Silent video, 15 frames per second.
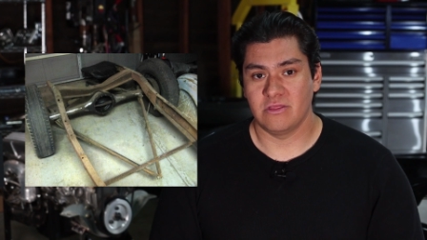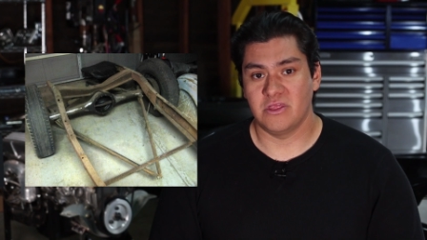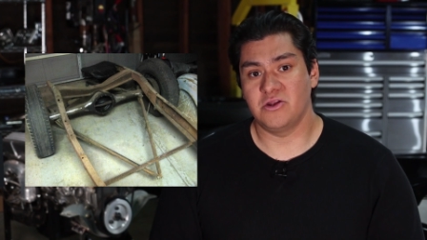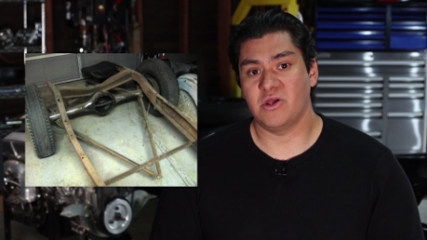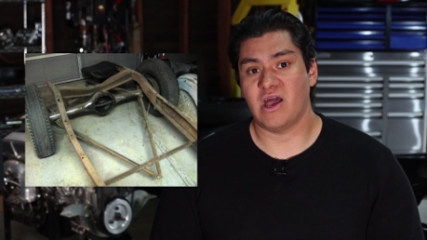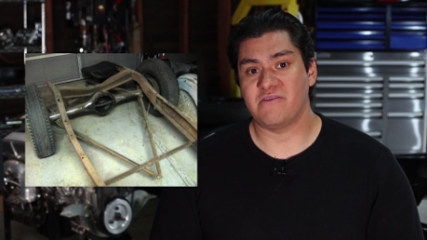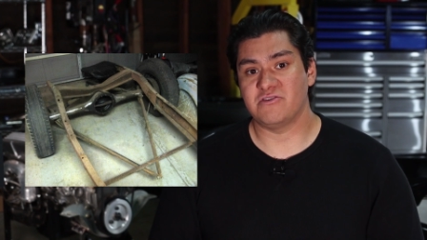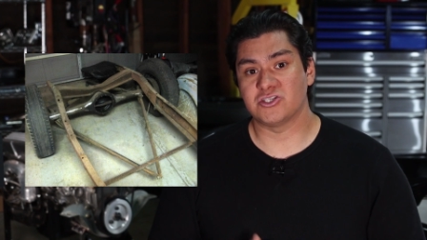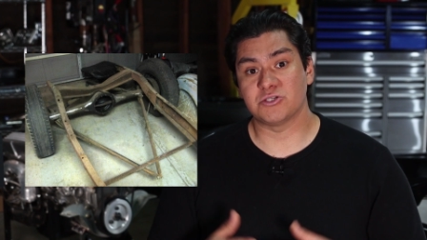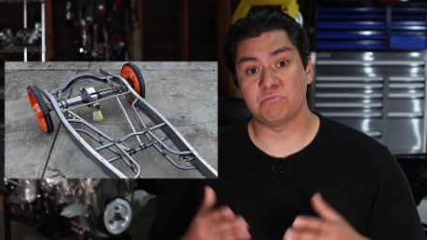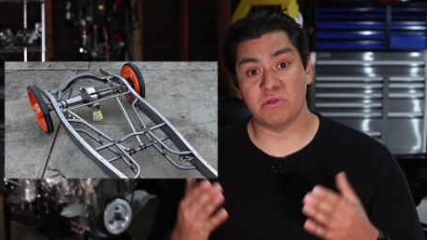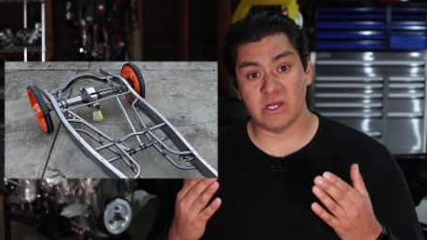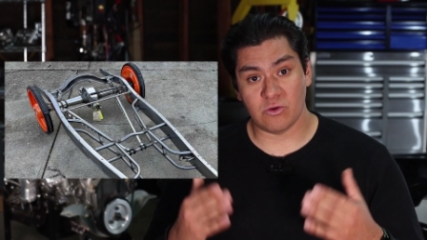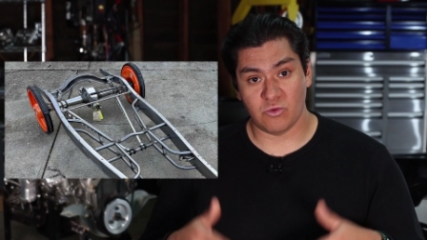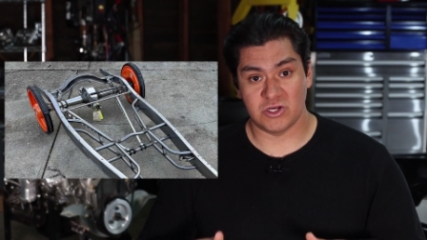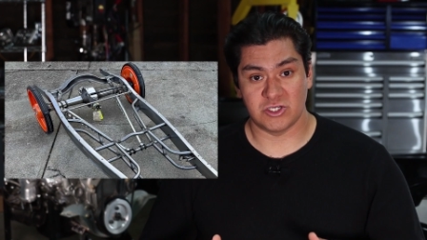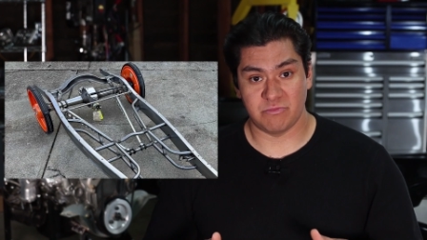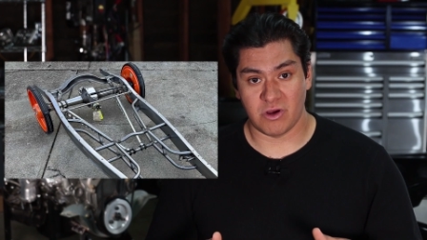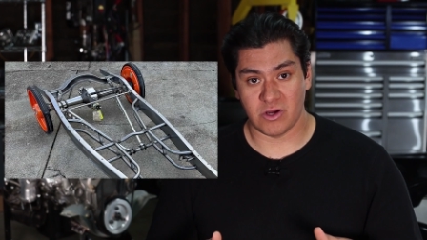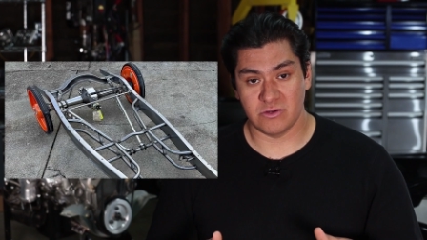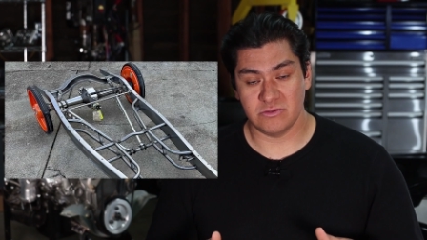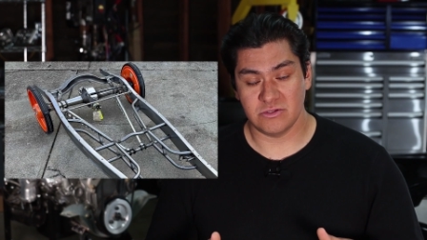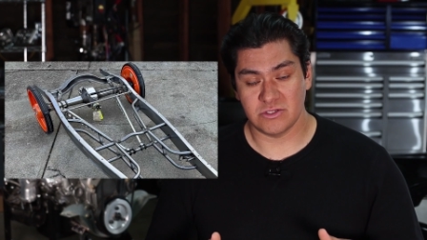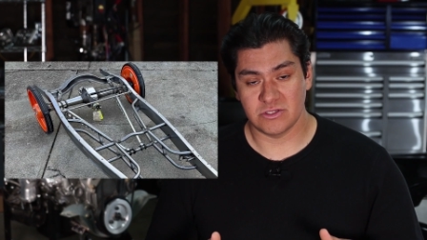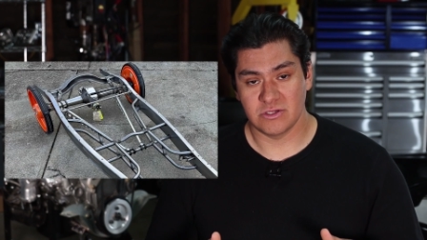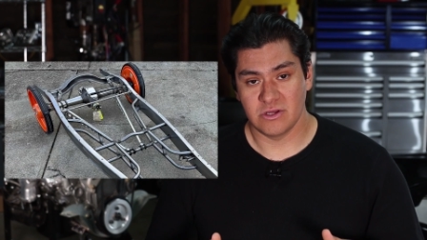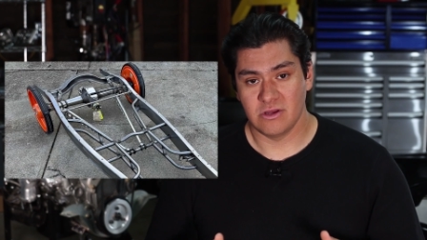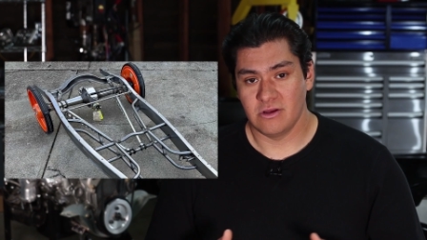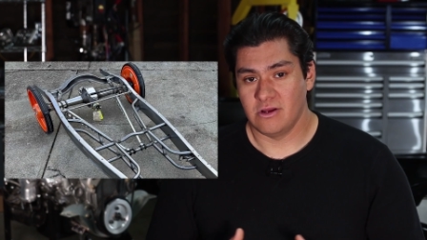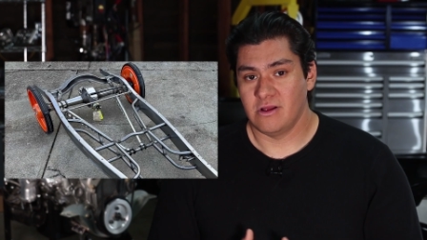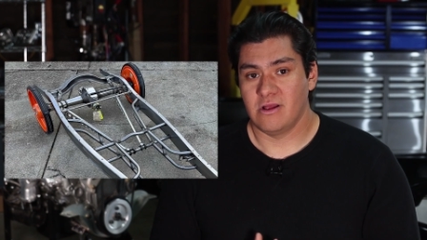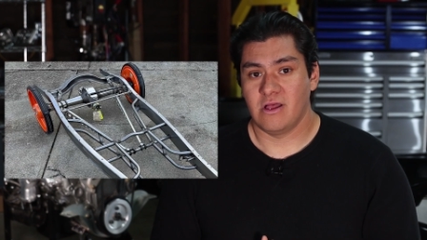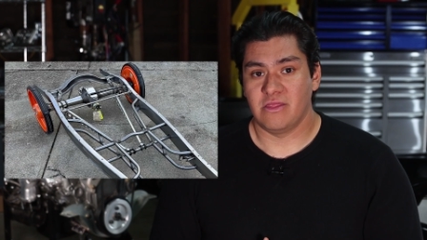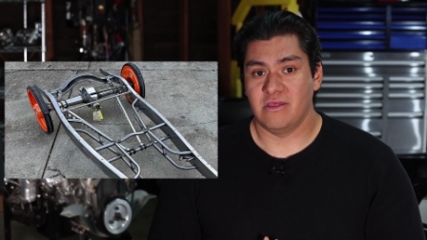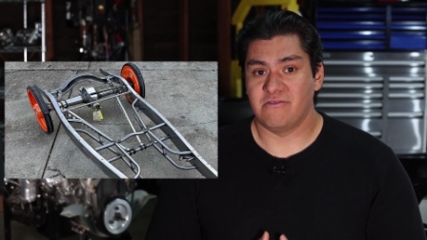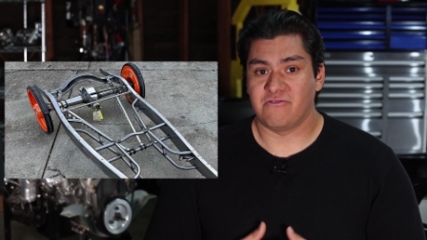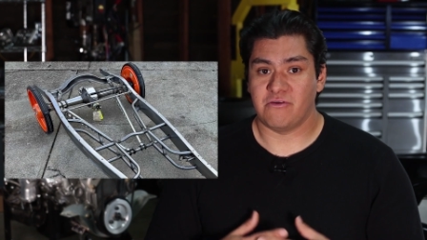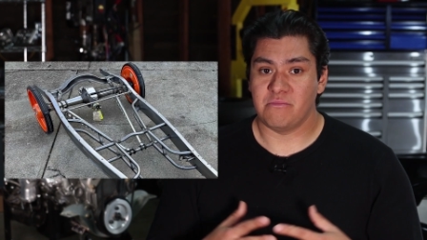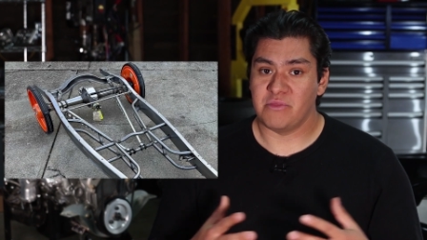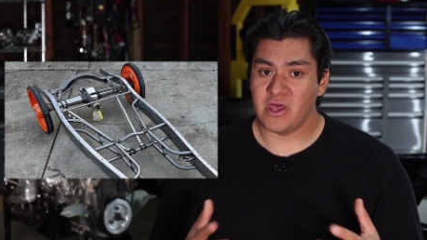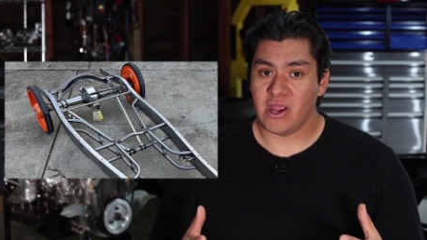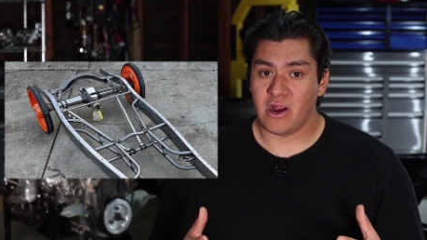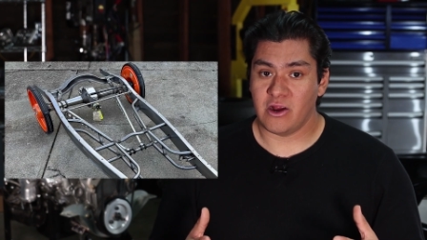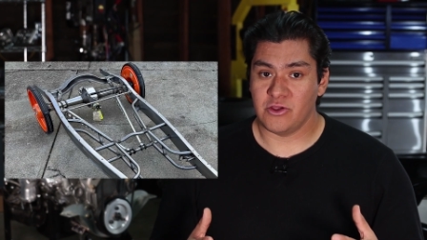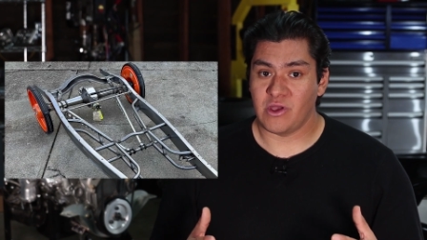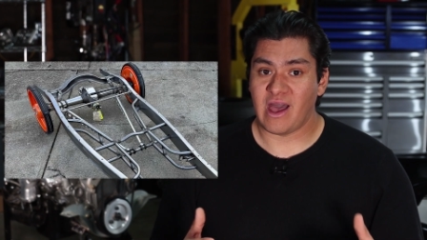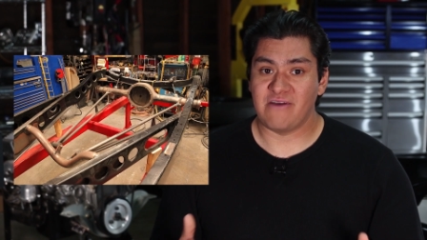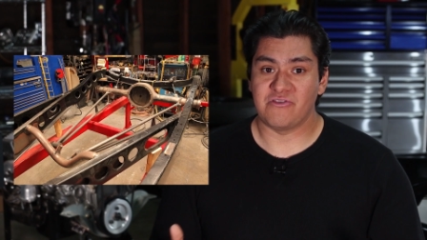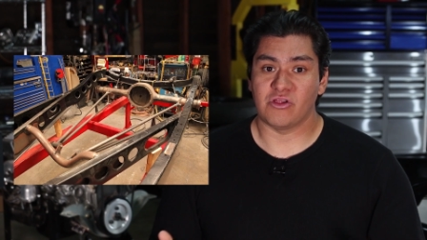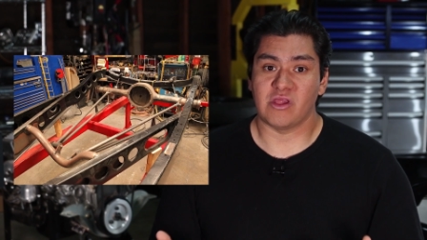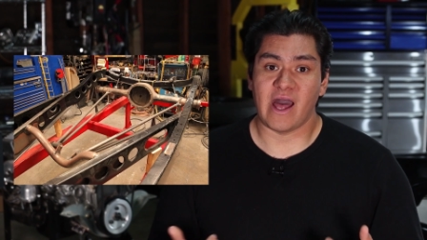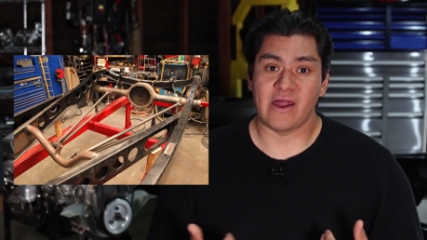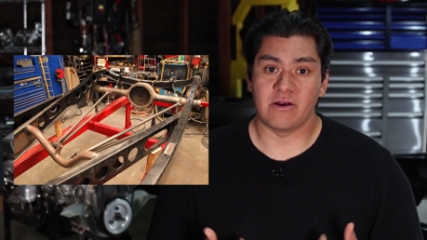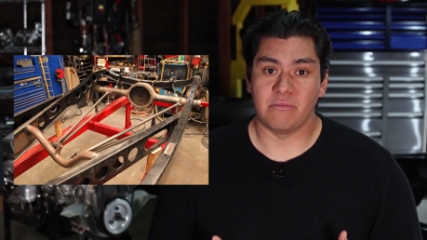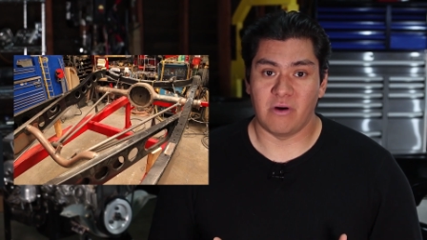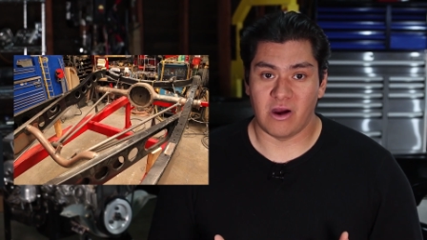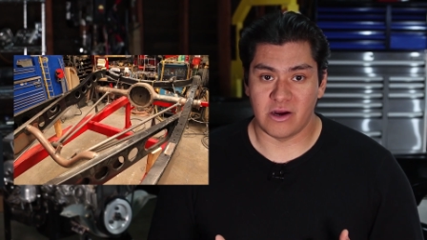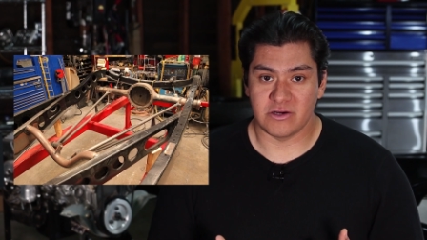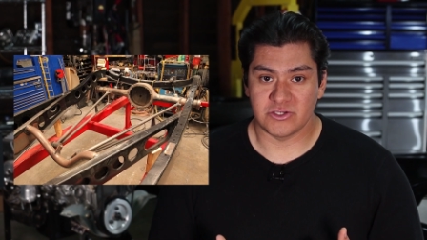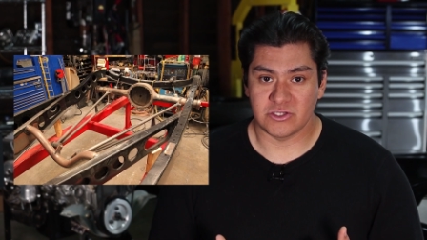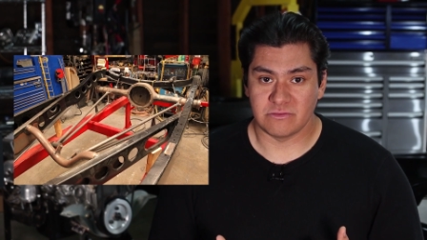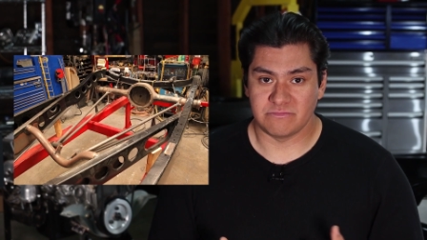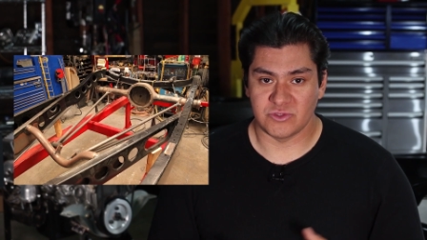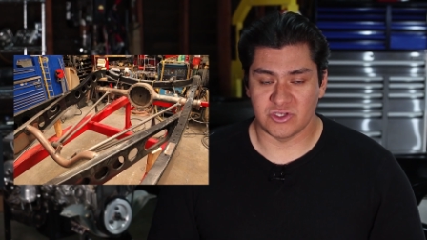Then you have your split wishbones, then from there, you have your ladder bars.